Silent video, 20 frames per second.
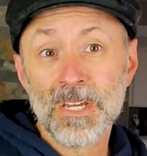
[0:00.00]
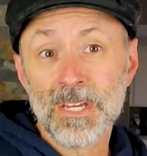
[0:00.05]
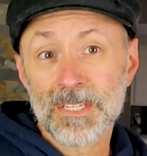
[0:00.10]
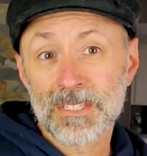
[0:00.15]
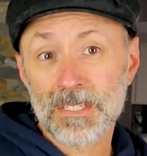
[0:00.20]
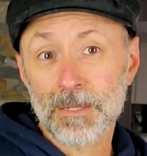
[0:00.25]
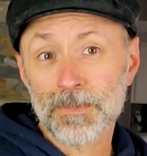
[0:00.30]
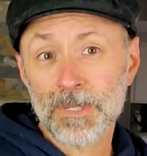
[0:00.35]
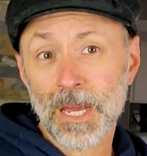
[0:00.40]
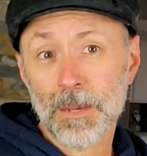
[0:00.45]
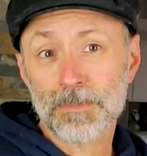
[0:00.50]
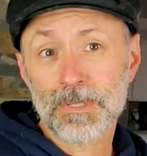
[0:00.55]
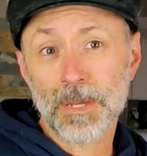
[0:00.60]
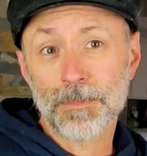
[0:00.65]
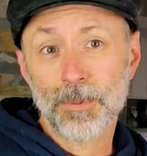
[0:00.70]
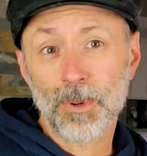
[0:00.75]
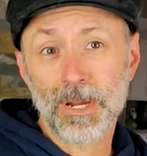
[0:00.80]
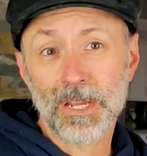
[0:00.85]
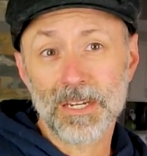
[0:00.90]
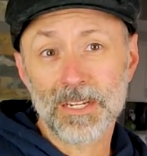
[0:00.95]
Sometimes I
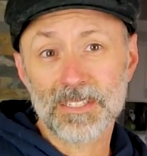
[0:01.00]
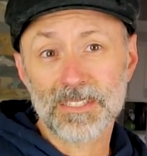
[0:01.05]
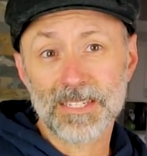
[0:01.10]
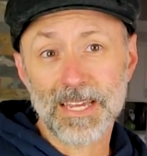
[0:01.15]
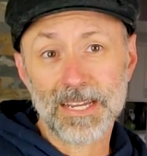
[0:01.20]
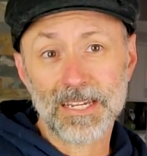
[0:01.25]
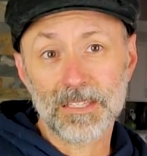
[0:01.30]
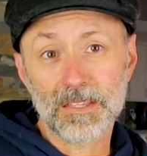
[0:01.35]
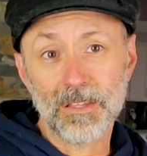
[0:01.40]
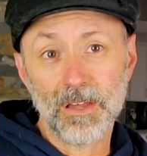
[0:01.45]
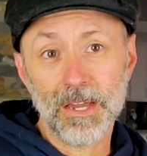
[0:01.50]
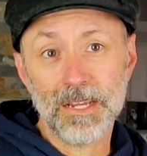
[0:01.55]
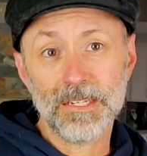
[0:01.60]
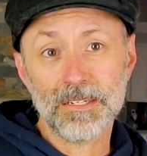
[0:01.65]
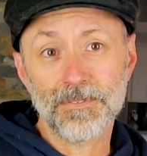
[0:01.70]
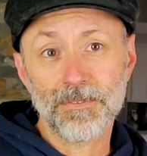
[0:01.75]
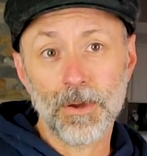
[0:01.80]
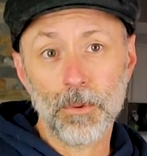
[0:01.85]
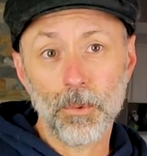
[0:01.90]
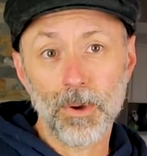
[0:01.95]
bring in a second light
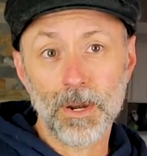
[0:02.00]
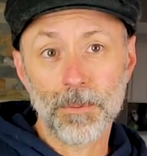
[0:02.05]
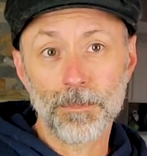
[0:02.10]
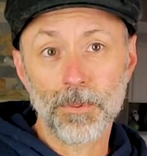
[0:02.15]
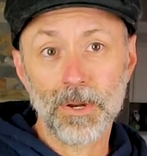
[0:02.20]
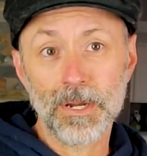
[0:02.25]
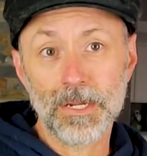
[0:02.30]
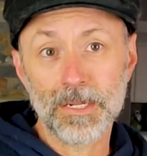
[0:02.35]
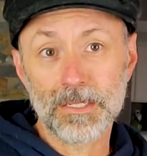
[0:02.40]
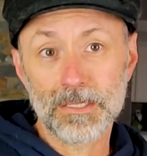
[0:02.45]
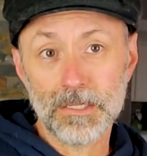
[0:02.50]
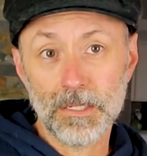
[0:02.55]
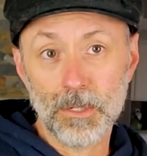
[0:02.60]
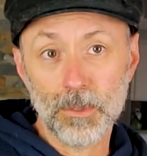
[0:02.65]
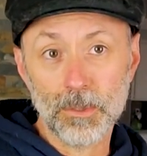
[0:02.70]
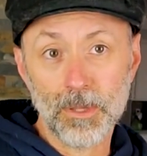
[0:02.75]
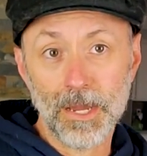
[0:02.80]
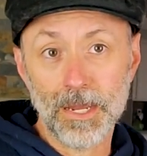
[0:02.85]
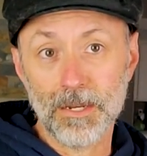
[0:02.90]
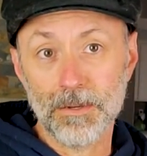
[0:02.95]
if I want to bring,
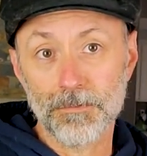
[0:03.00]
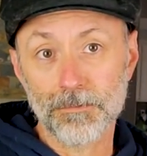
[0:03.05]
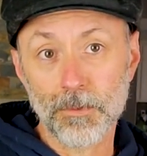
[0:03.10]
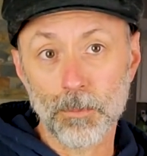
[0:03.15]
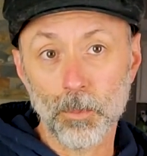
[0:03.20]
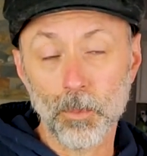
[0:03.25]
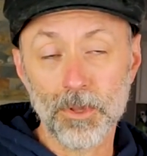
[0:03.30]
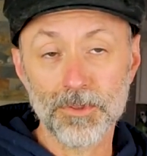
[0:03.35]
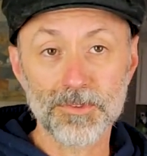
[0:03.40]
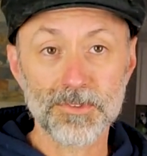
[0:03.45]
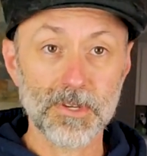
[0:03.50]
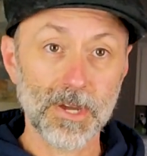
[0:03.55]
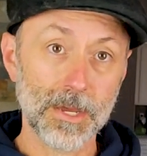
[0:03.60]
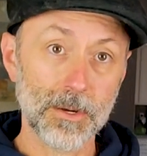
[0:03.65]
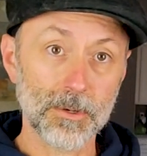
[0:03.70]
light in from one side